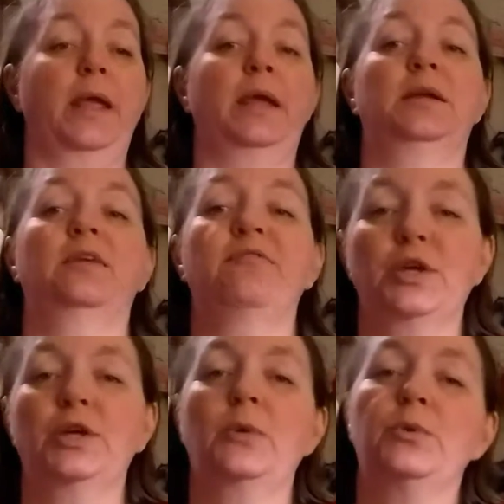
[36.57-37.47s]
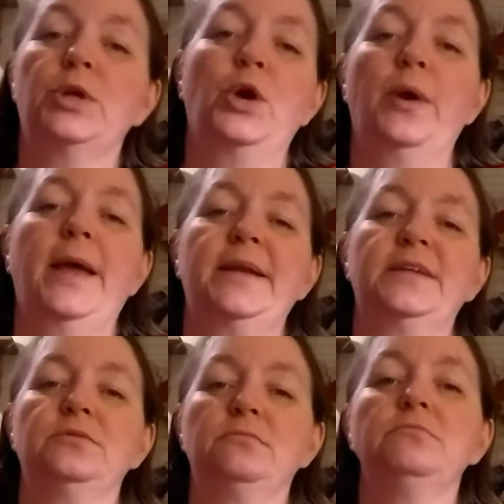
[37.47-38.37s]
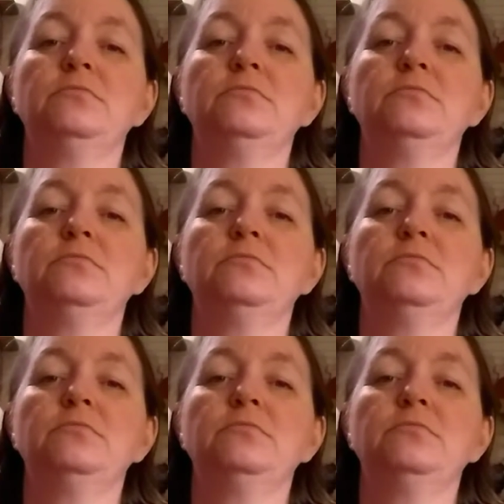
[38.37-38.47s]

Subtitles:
and I figured I would go ahead and